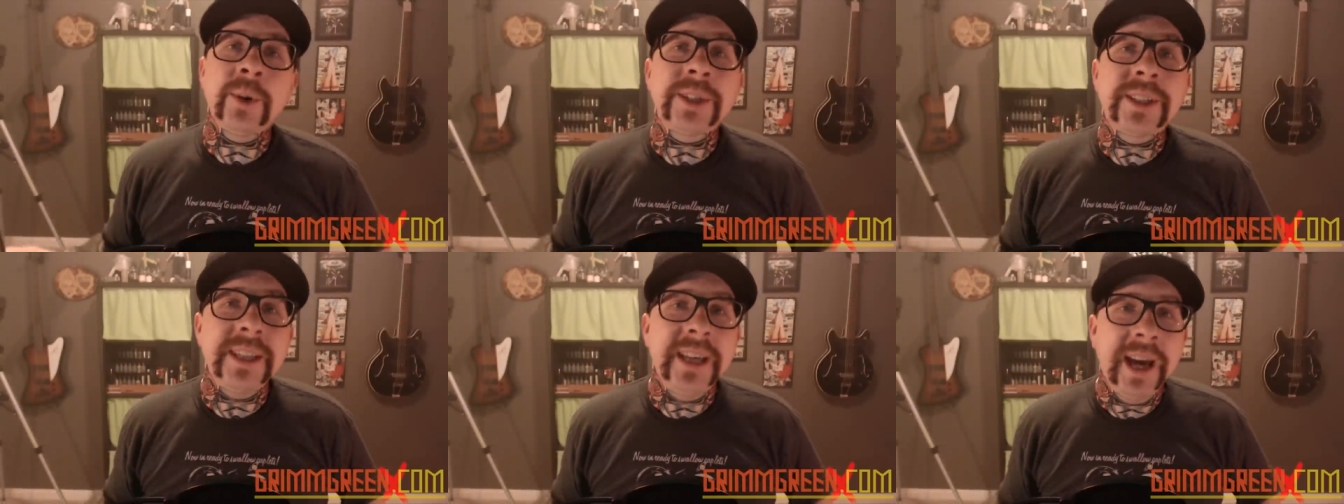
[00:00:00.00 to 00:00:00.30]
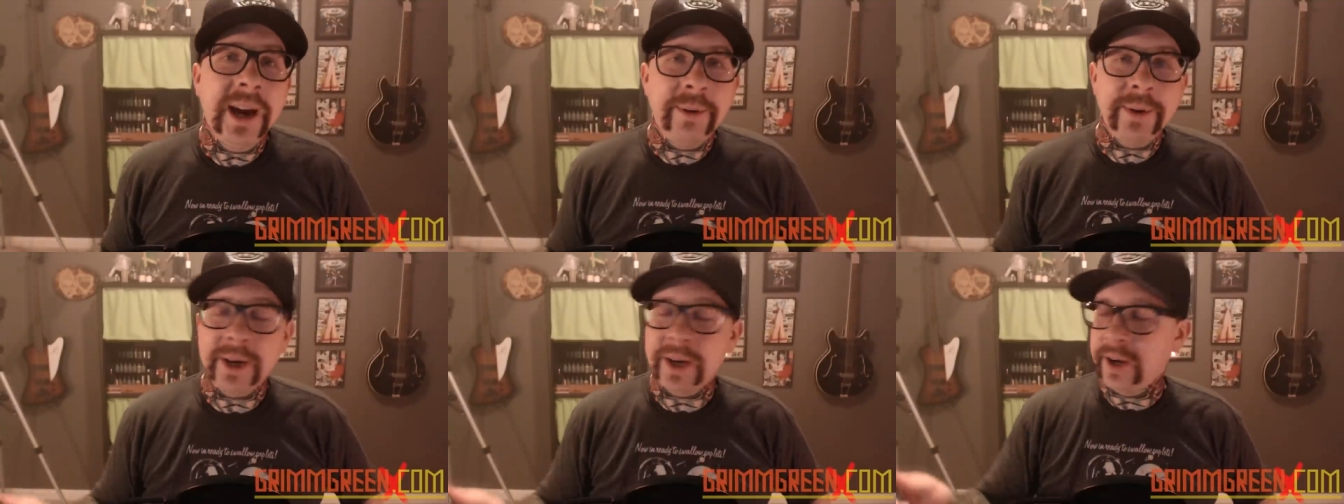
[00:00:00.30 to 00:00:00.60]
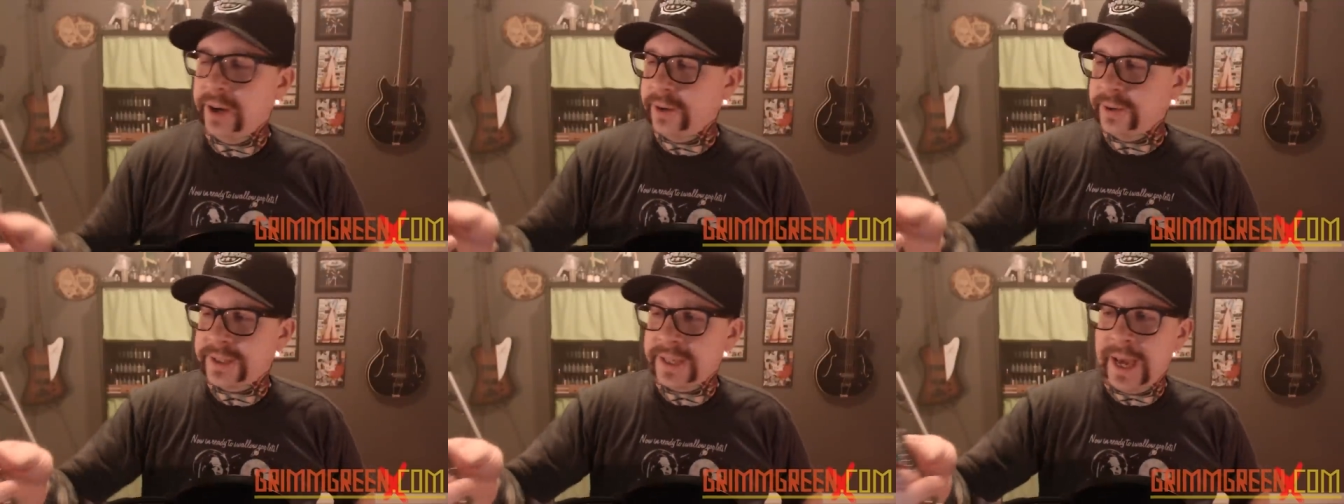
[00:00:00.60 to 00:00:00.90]
see how it
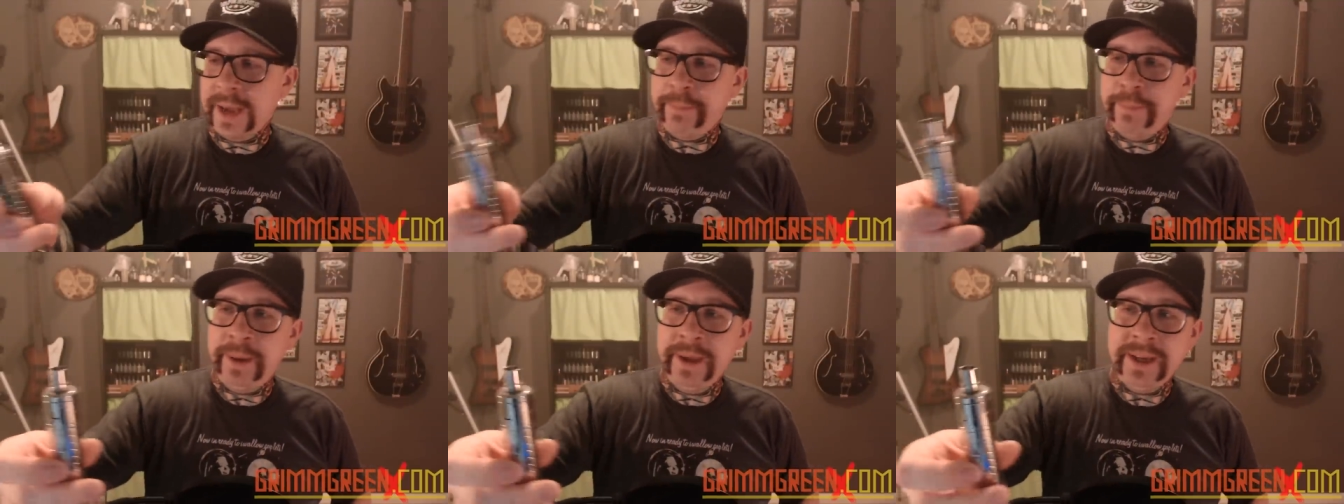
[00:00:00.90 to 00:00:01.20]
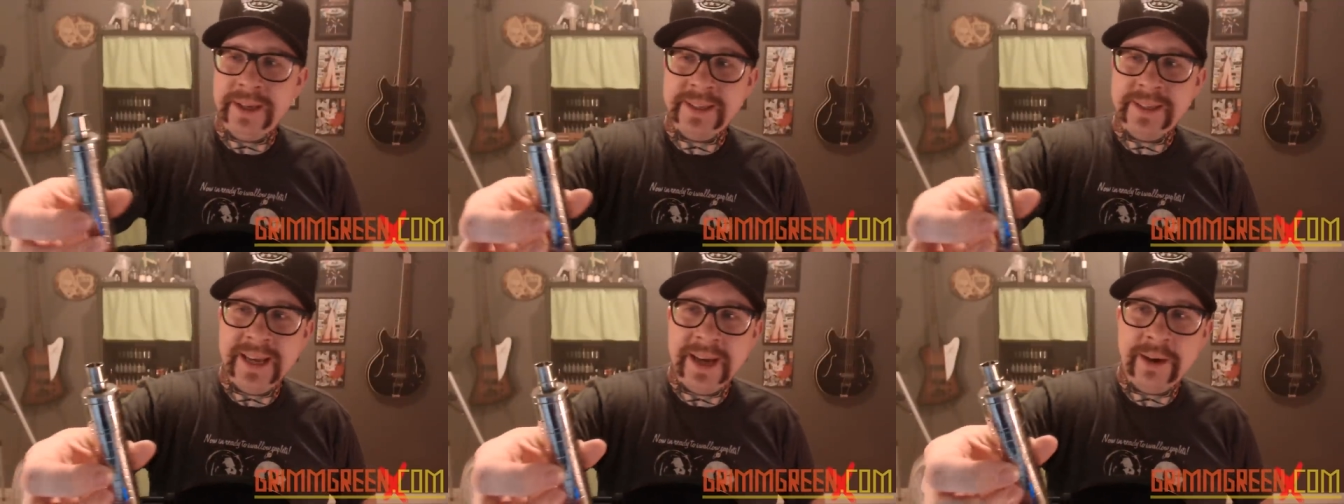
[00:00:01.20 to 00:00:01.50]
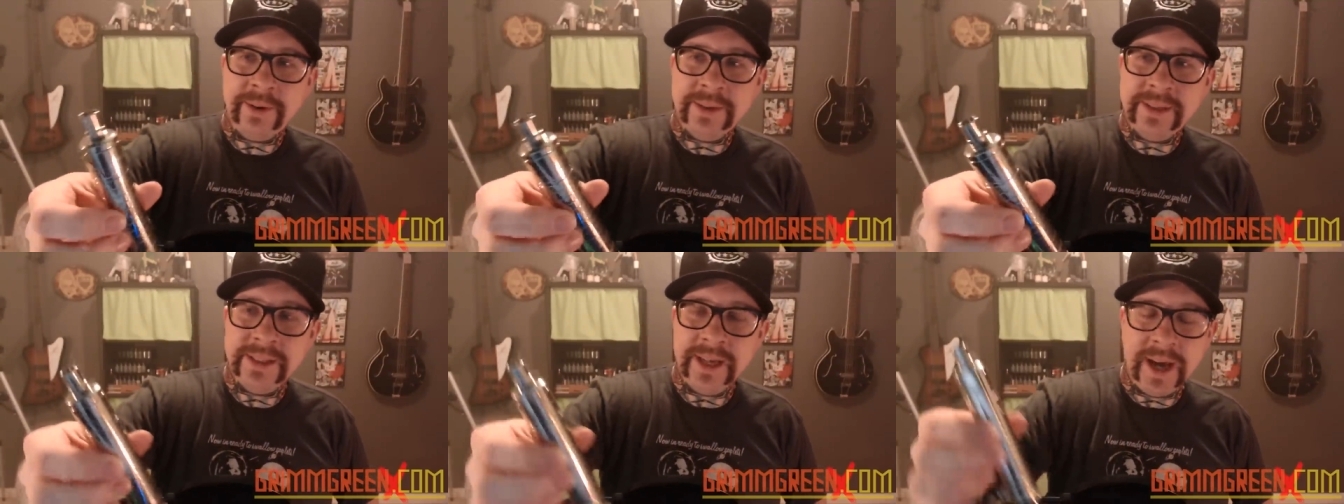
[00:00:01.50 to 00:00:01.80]
goes. I picked
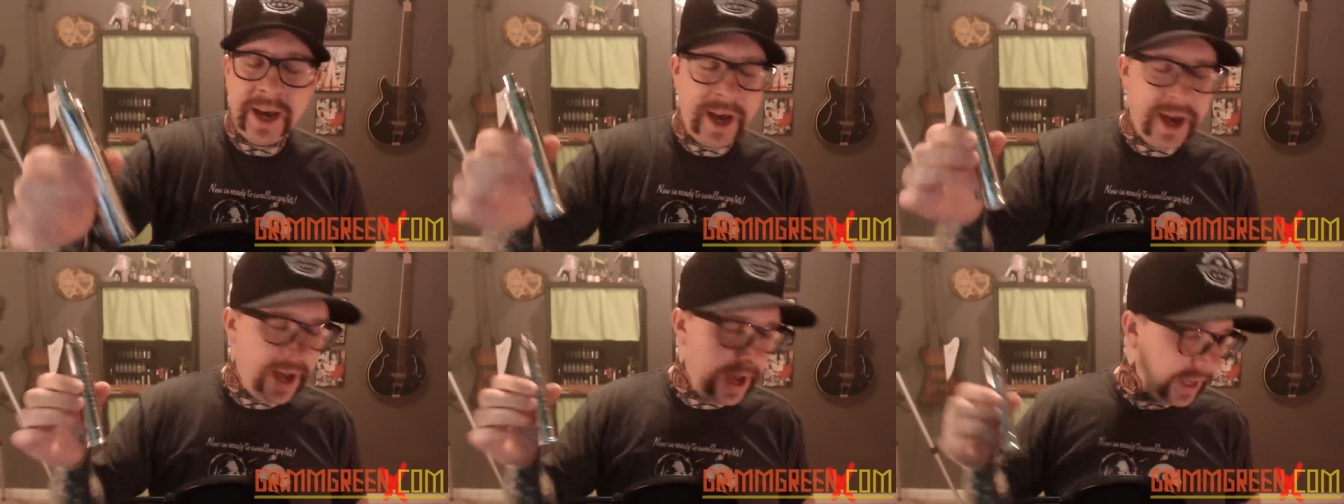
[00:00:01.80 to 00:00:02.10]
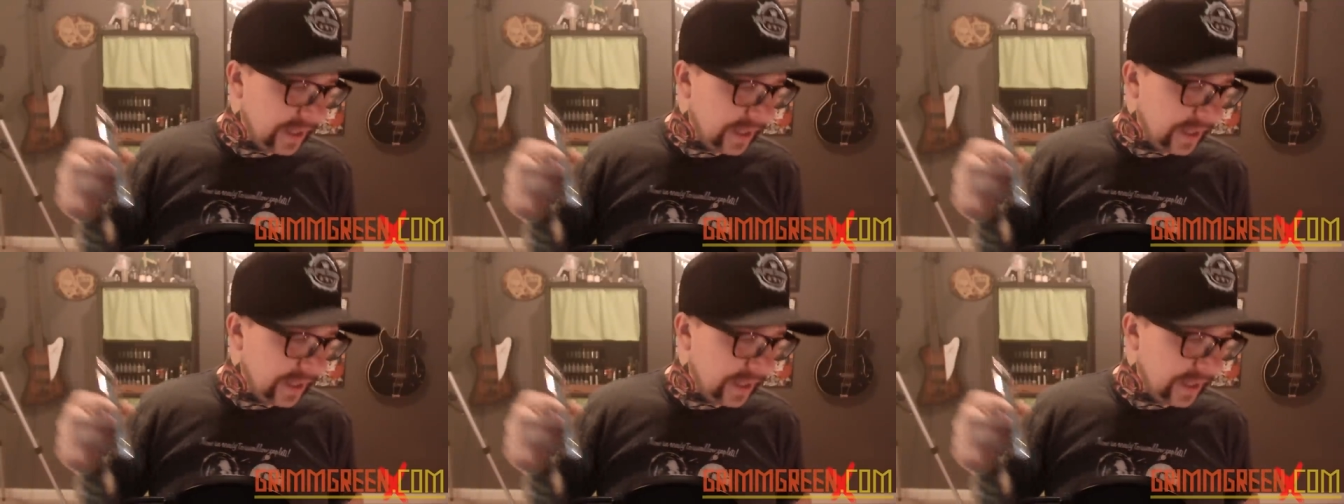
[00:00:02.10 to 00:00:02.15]
out, uh,